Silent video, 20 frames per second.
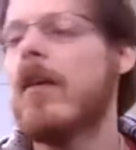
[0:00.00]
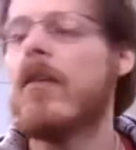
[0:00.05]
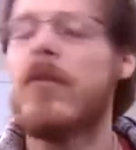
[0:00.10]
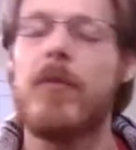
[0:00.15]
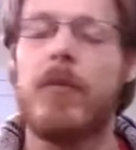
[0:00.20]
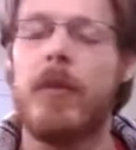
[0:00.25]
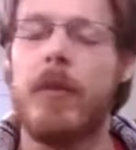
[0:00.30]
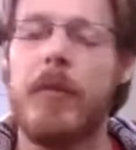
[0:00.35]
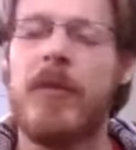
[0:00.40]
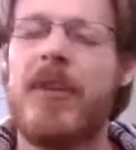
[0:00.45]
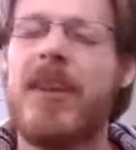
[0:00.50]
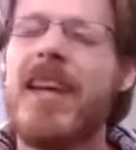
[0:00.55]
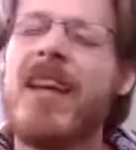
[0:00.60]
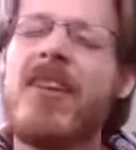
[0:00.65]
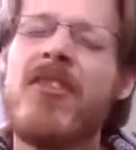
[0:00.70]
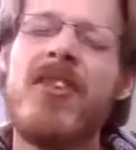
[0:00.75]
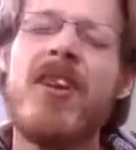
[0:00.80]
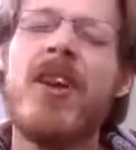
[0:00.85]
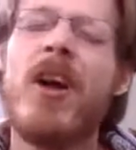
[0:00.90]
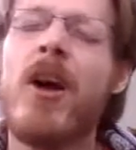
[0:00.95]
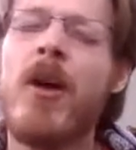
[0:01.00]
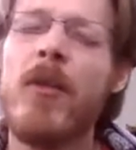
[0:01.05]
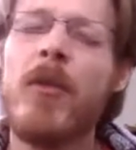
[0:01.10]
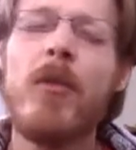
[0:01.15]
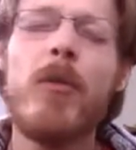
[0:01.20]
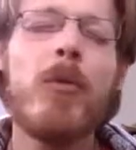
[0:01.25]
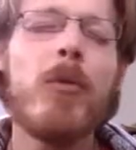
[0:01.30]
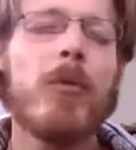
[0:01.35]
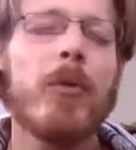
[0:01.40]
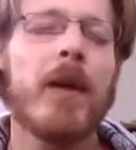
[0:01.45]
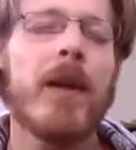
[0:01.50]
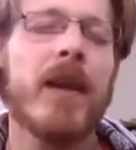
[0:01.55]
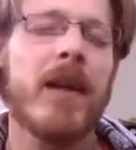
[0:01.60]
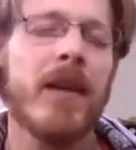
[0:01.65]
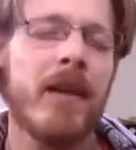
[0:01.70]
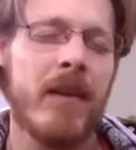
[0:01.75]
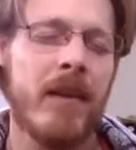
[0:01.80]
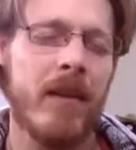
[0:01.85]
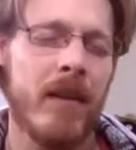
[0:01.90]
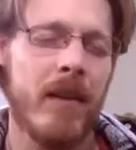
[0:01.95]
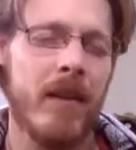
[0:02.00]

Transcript: Sometimes catch it on the wind